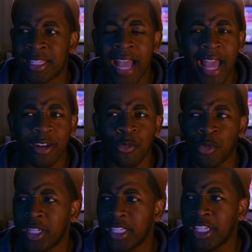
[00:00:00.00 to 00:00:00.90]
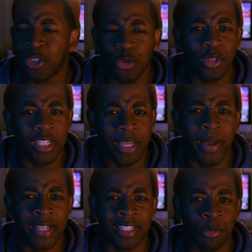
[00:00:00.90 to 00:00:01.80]
not really use knee
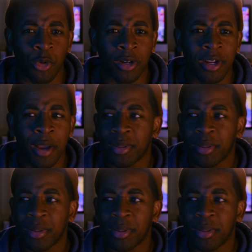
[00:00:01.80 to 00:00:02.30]
pads anymore?